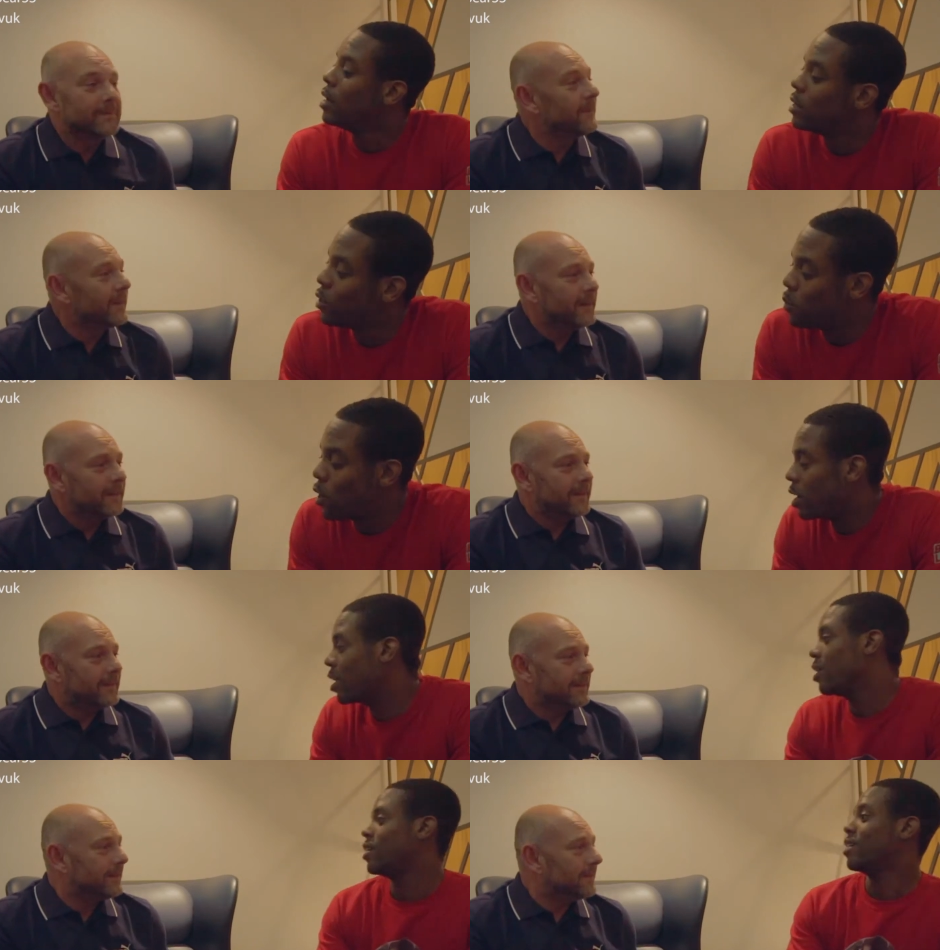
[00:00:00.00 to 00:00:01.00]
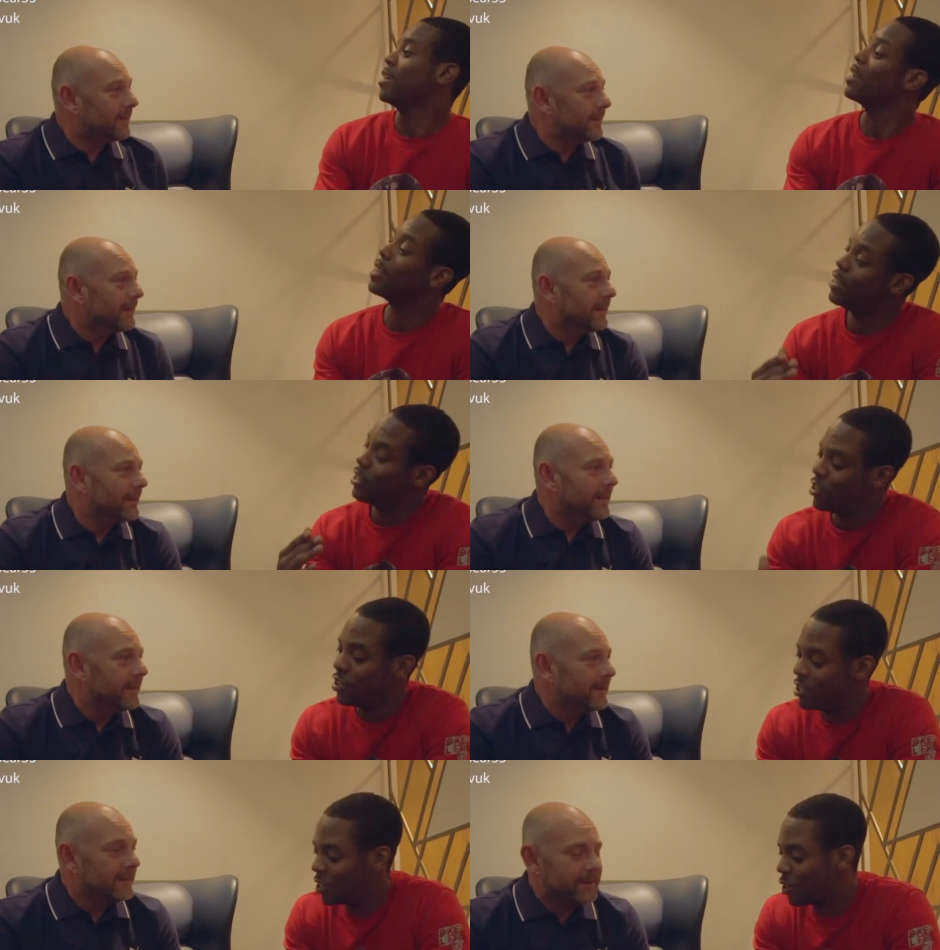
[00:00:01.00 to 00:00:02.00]
Speaker 1: So Mark,
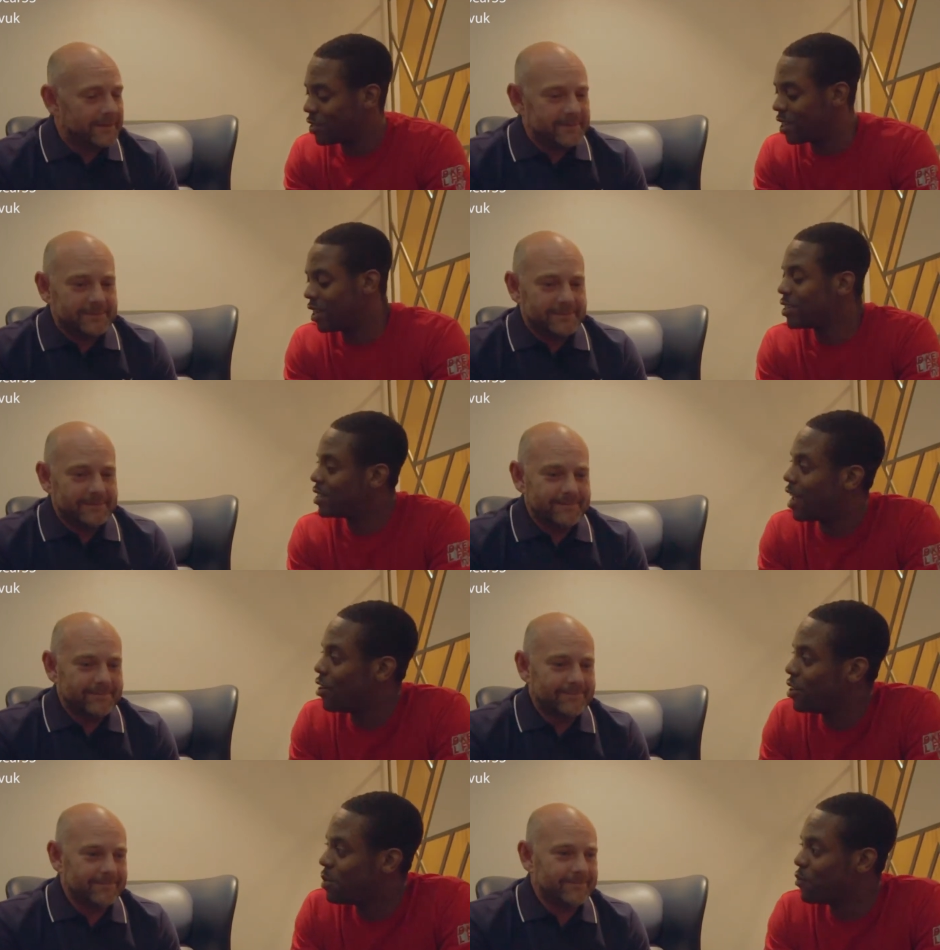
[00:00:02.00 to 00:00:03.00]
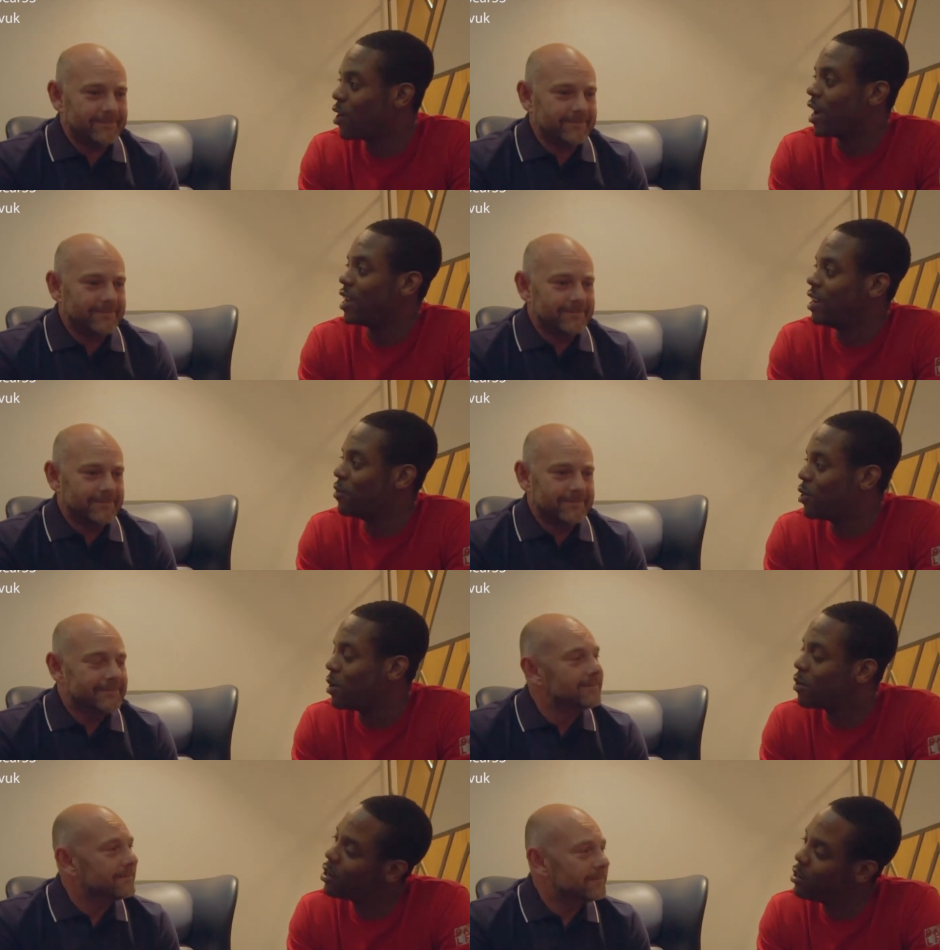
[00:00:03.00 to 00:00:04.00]
introduce yourself, tell us how long you've been riding and
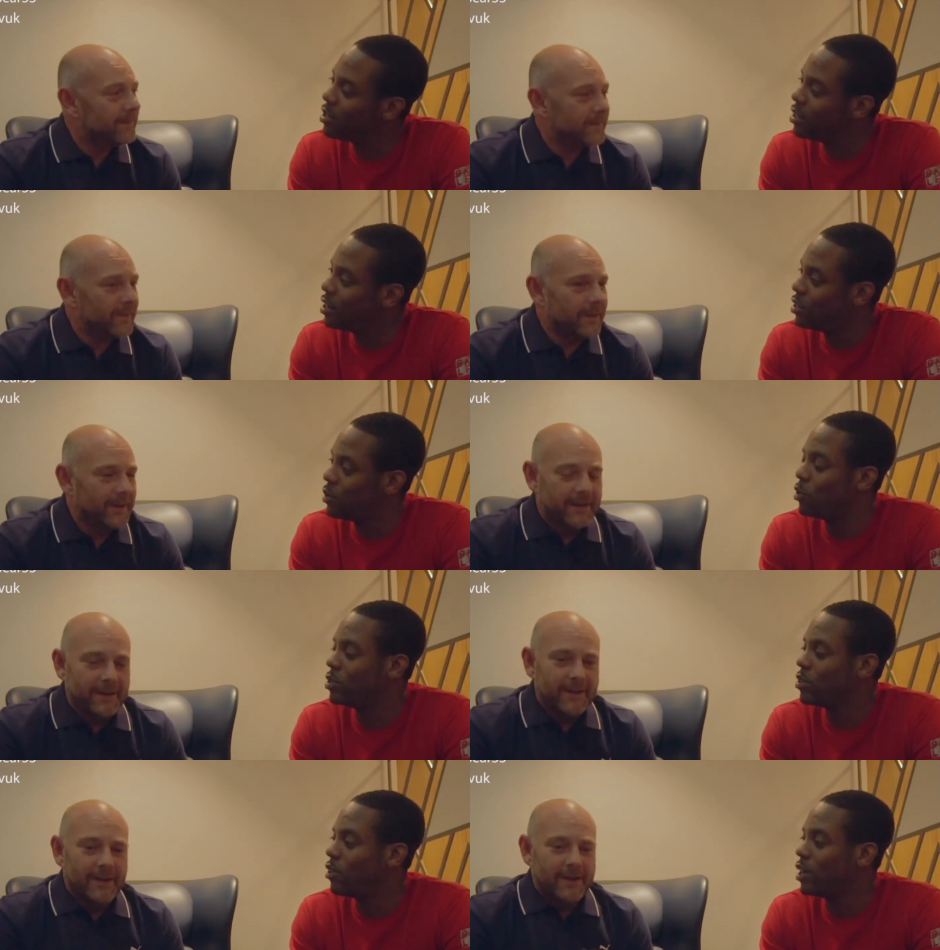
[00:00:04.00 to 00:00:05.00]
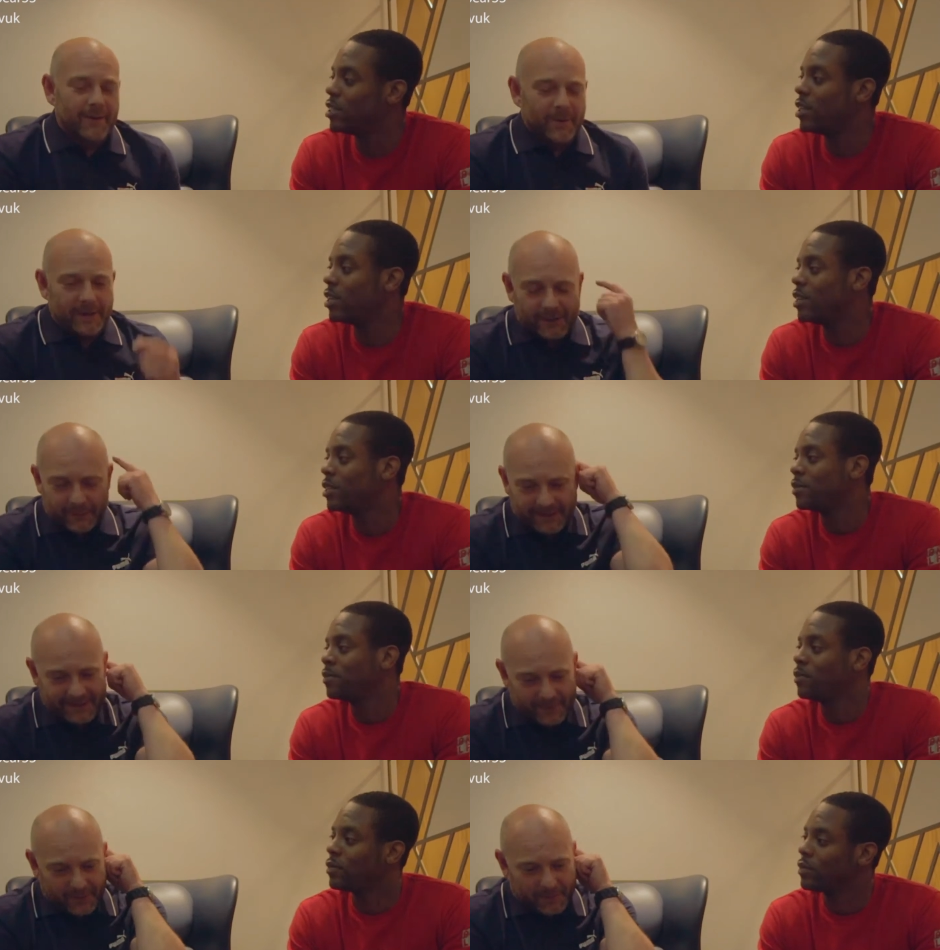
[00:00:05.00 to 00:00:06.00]
what got you into the Gibraltar race.
Speaker 2: Well,
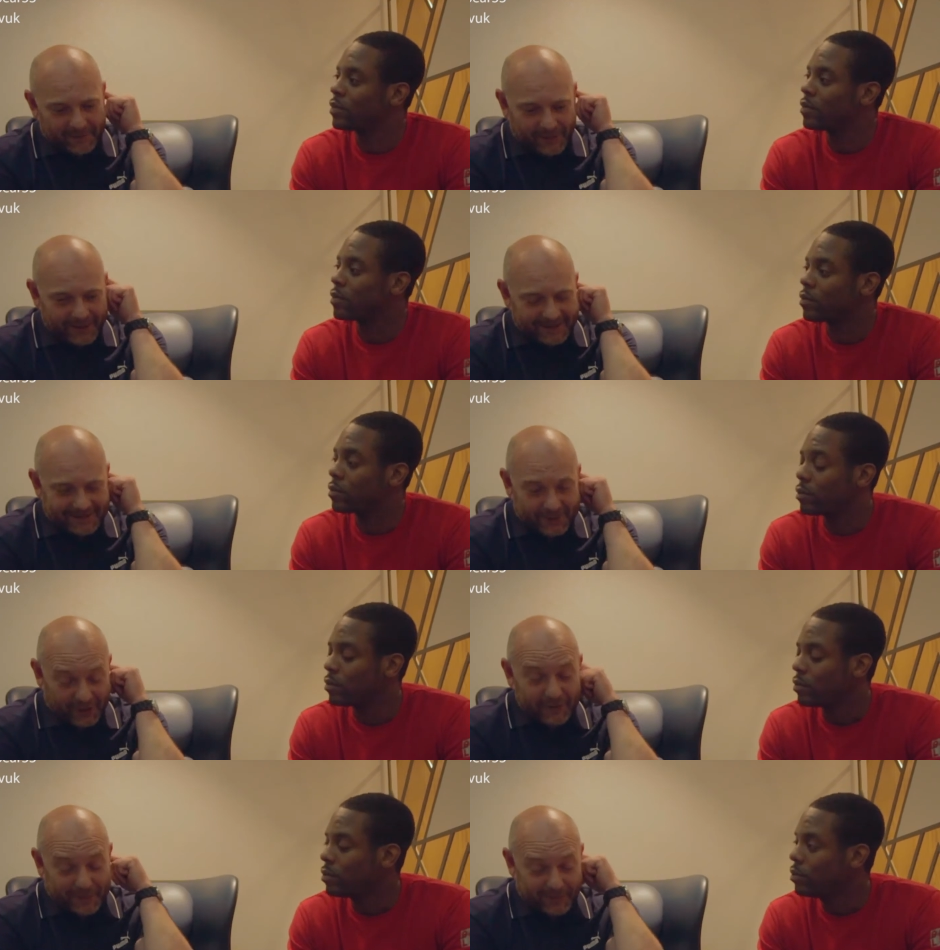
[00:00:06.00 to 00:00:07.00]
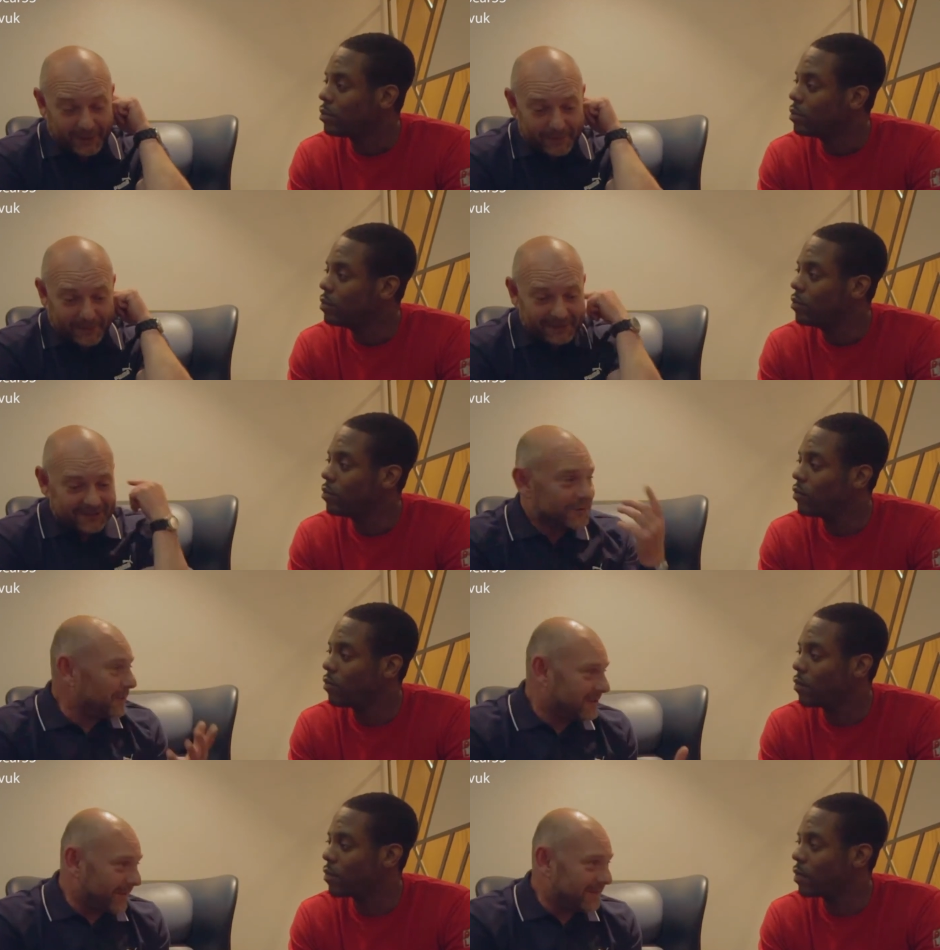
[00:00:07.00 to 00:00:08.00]
we've been riding, I've been riding bikes since I
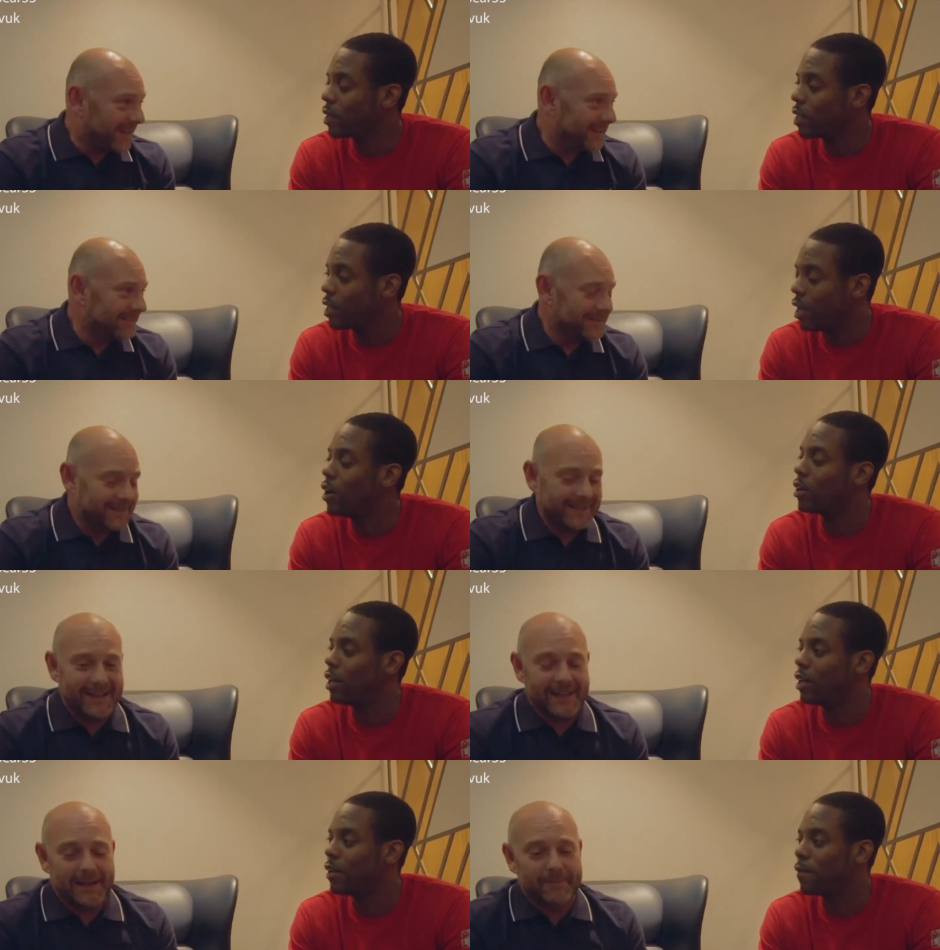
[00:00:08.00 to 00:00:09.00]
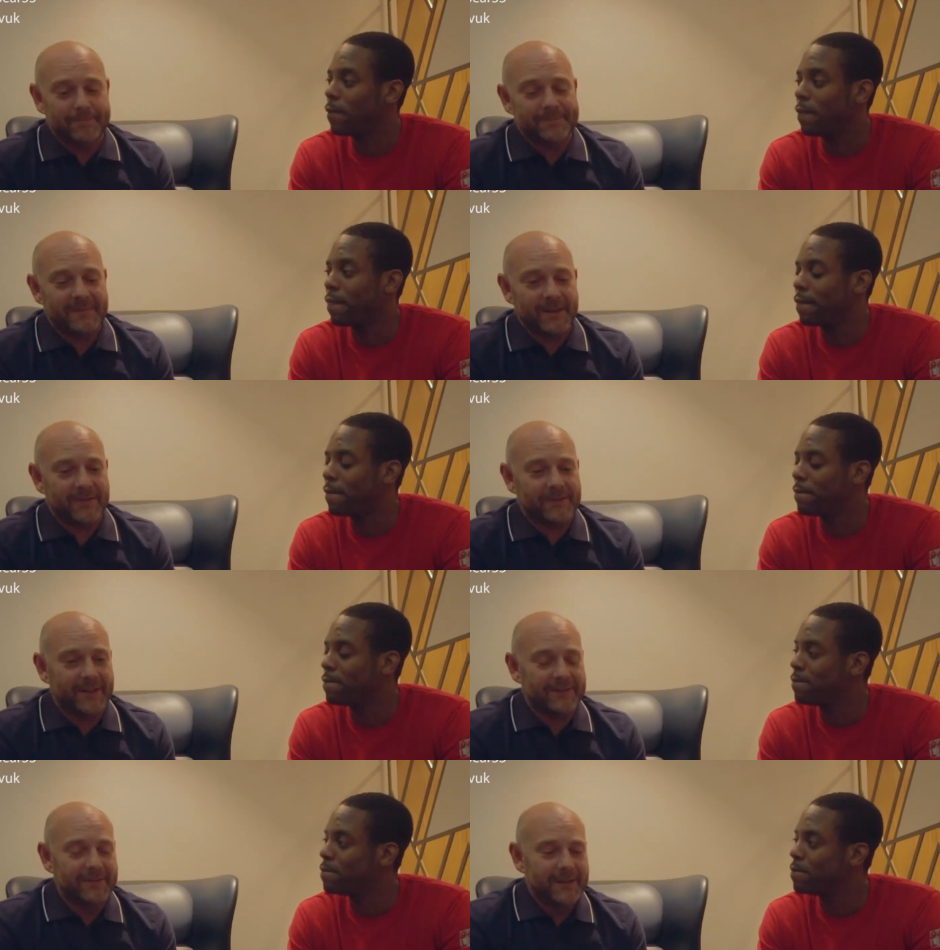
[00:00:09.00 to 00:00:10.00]
was 17 okay. um, and I've
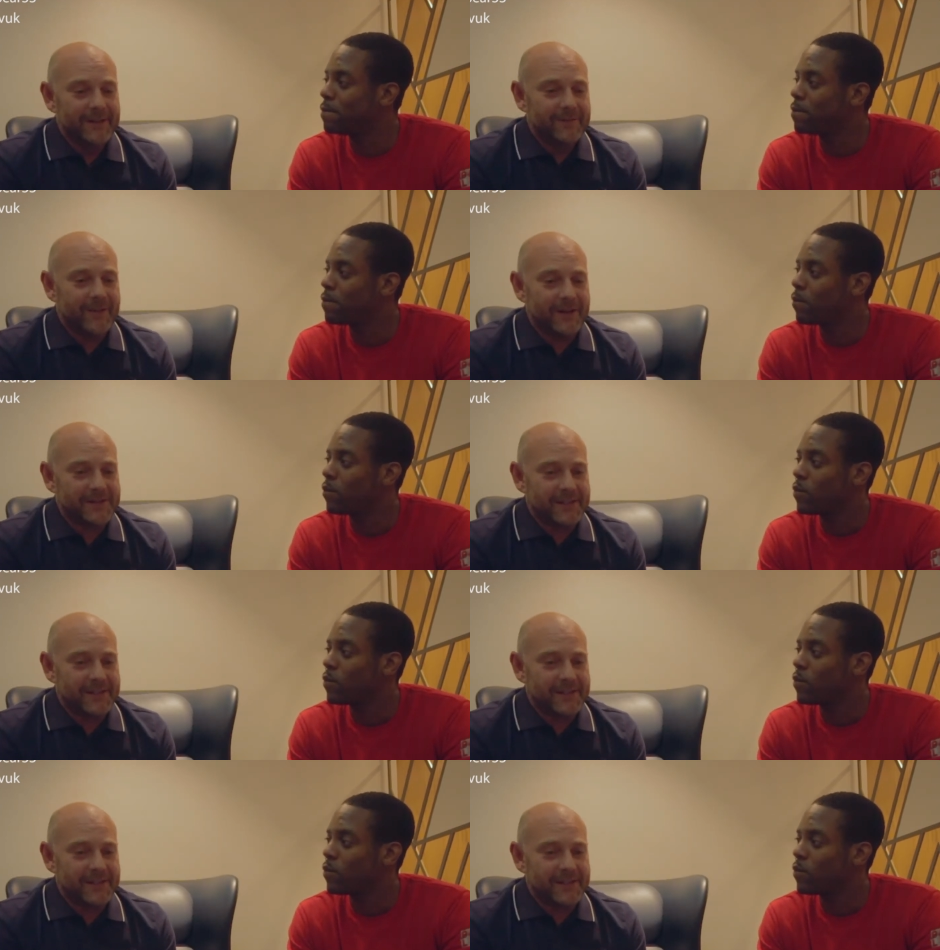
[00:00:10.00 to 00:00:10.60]
done various